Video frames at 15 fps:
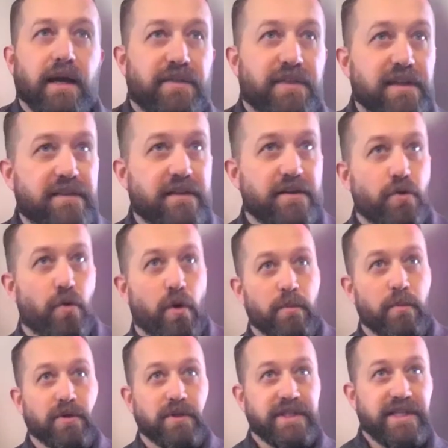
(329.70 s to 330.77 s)
think the
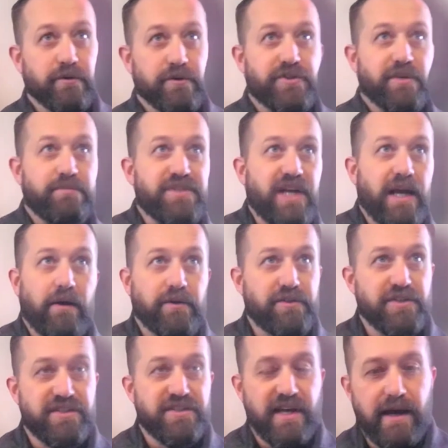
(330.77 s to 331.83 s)
normal leadership
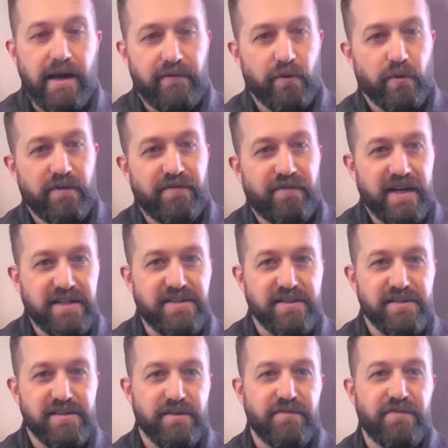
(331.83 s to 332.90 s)
challenges that everyone
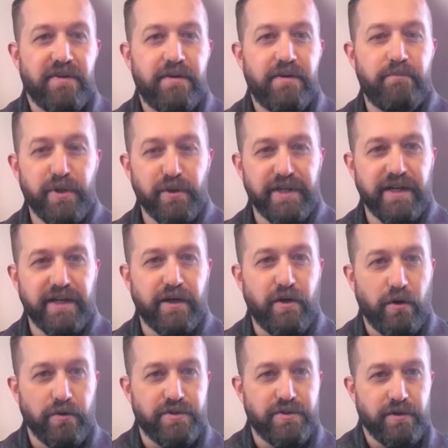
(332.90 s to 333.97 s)
faces of building a
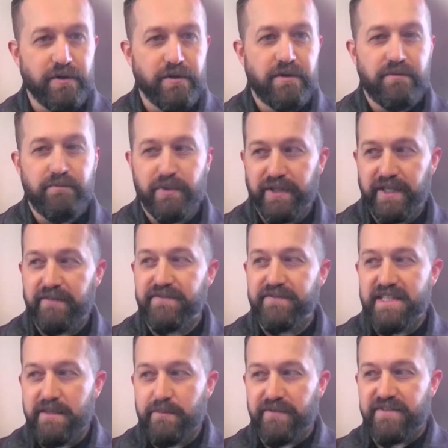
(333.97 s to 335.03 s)
culture, building a
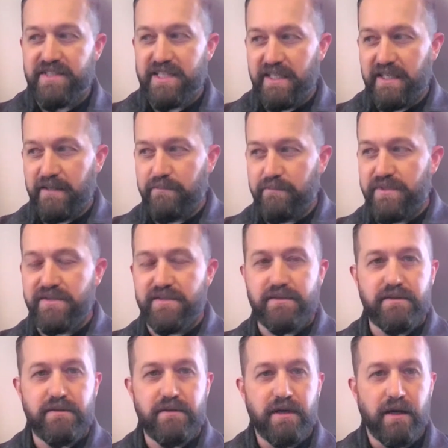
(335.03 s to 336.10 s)
team of
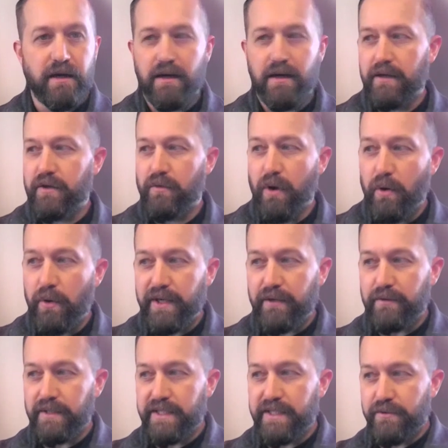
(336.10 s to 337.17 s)
teams, growing
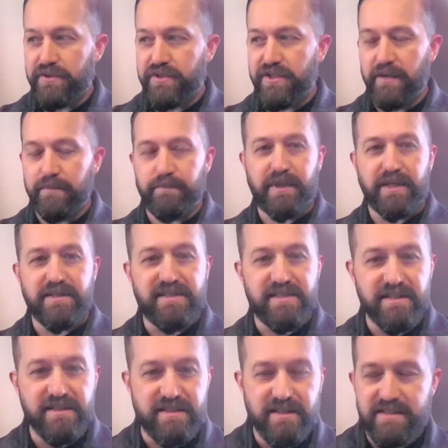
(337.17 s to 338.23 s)
your leadership,
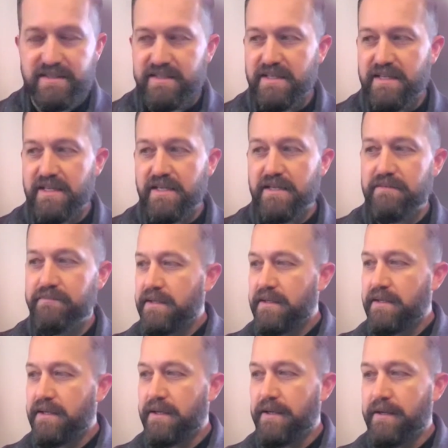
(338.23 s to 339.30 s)
consistency,
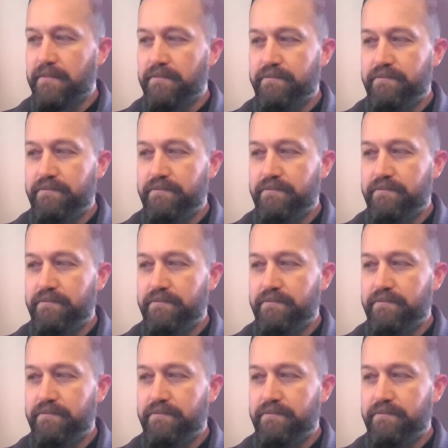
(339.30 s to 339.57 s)
uh,